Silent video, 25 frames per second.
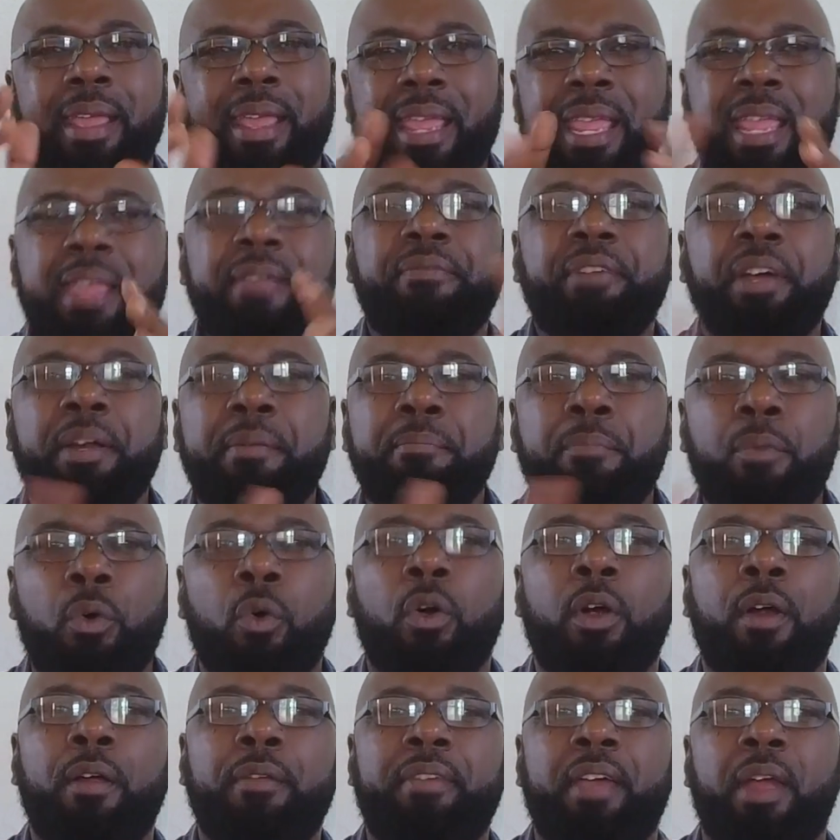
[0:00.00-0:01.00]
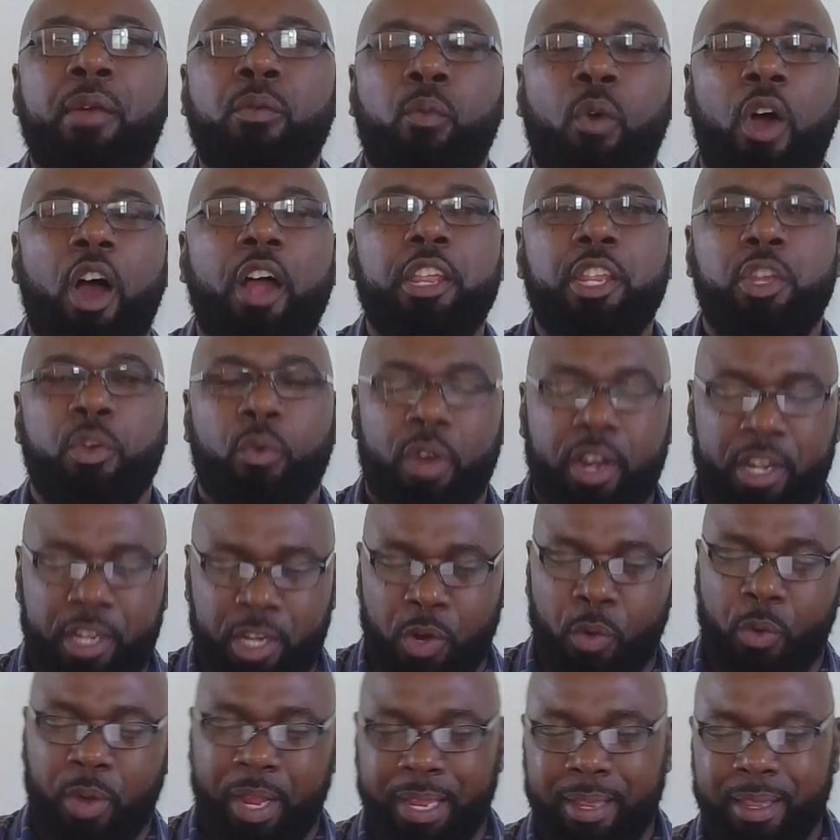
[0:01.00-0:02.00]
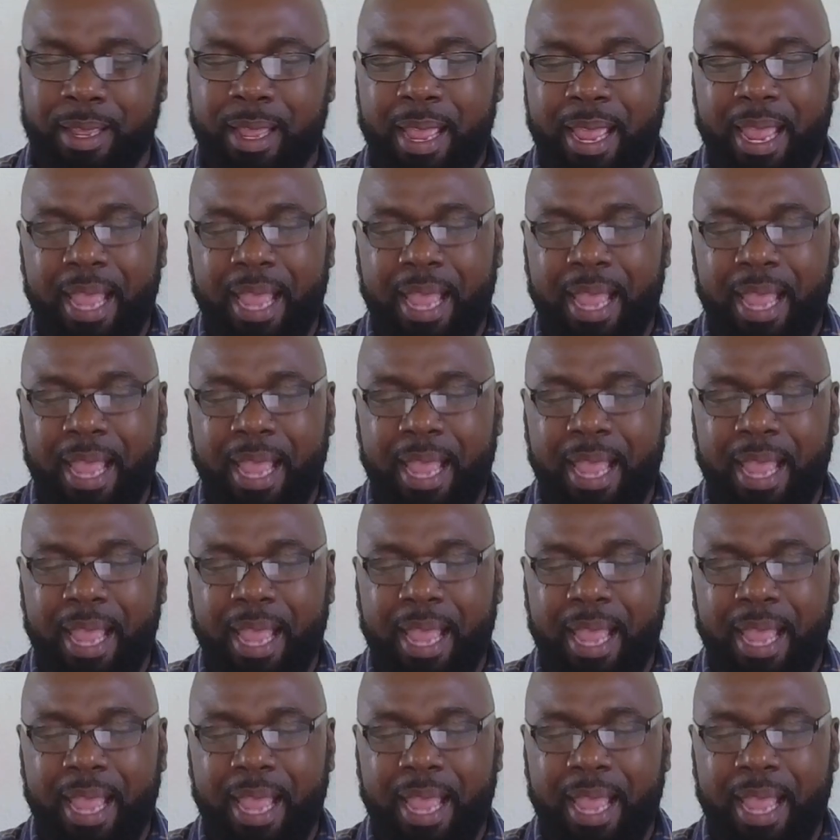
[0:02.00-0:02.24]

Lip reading: even more than what you are doing.